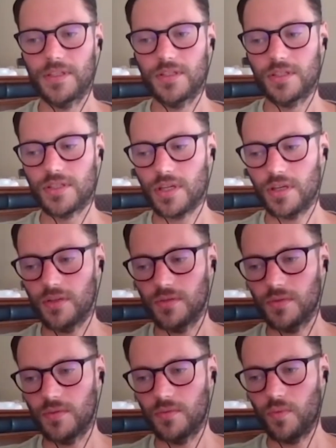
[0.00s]

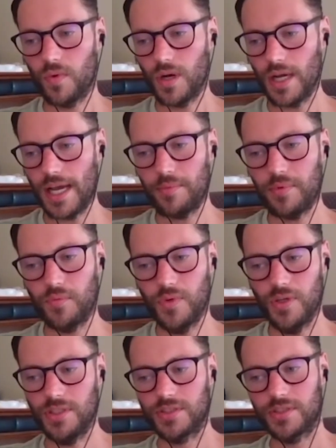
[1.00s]
So what happened
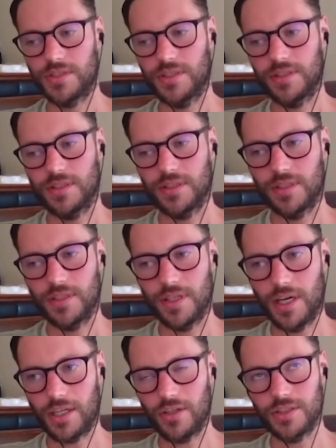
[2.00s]
was,
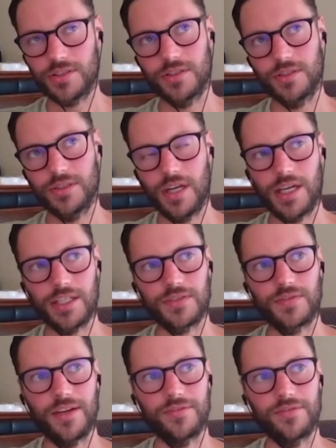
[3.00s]
I got to the last
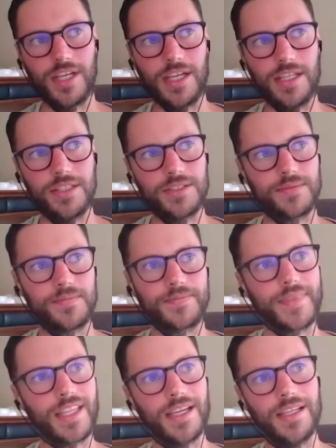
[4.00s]
5 days
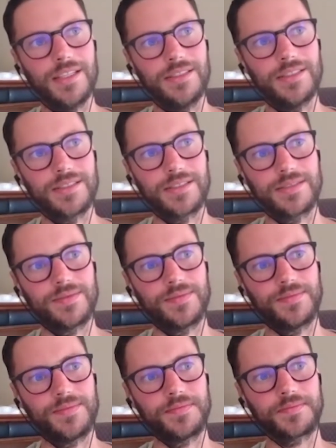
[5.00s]
and
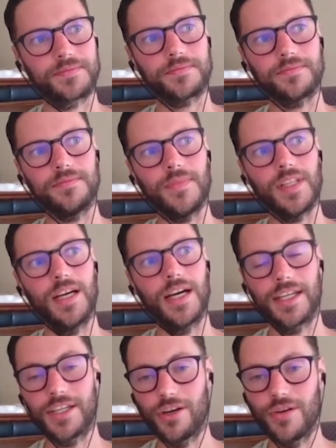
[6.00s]
I
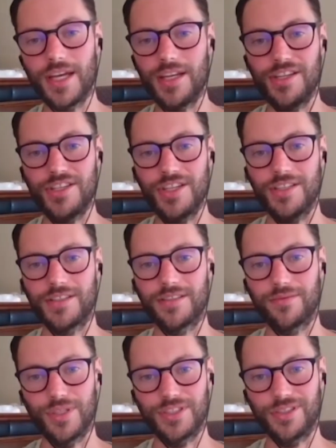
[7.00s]
had no energy
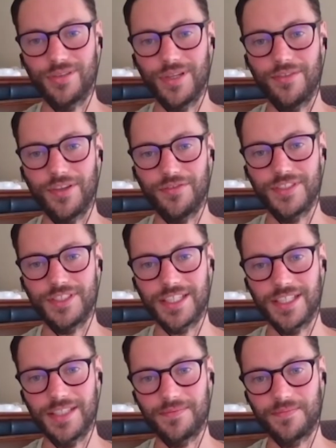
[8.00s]
whatsoever
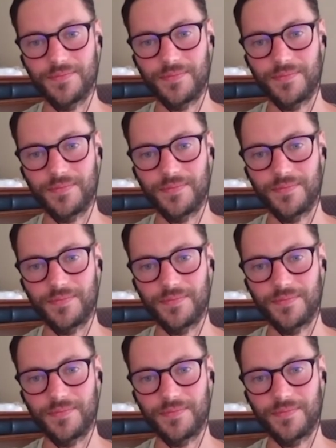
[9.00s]
physically.